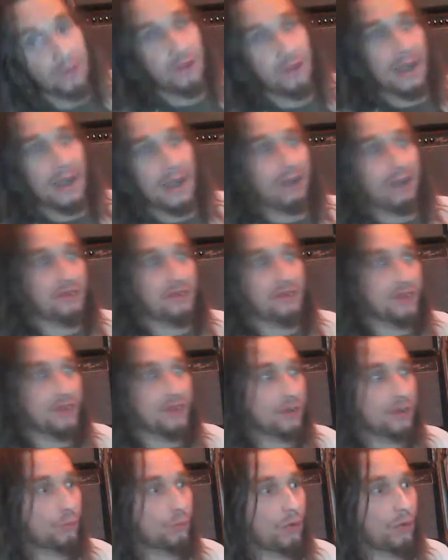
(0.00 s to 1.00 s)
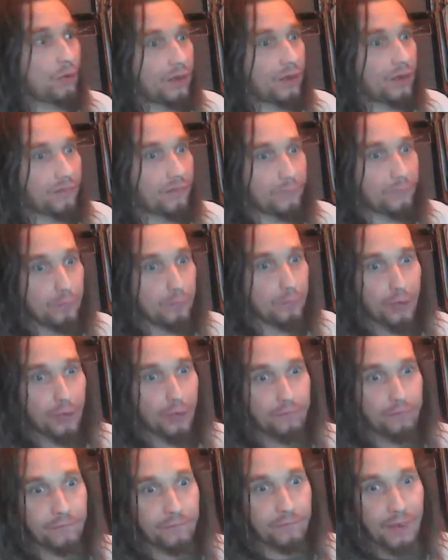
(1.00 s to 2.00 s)
And I tell you what, I love them
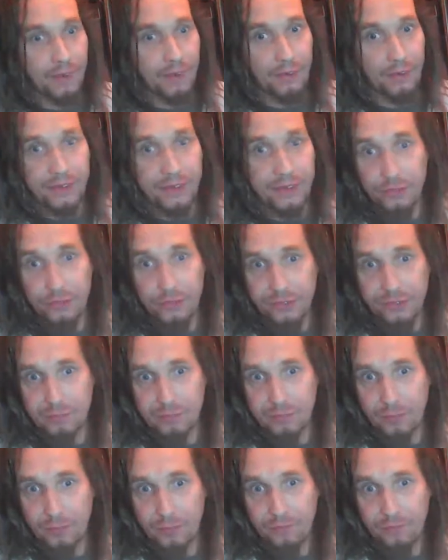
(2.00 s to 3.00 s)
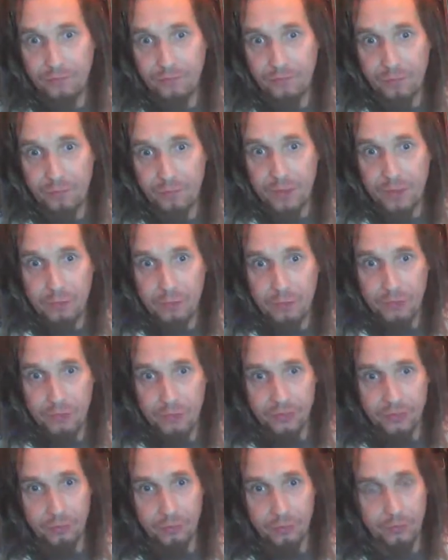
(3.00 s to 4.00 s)
both, and I use them both, and I play
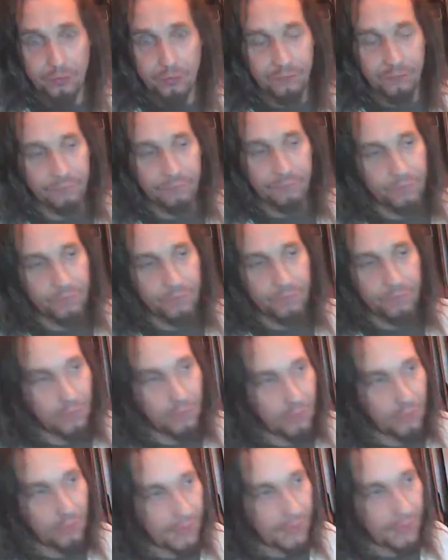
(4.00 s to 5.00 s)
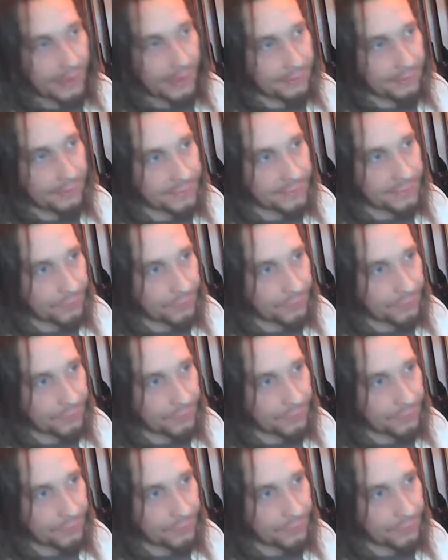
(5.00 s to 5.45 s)
music on both. And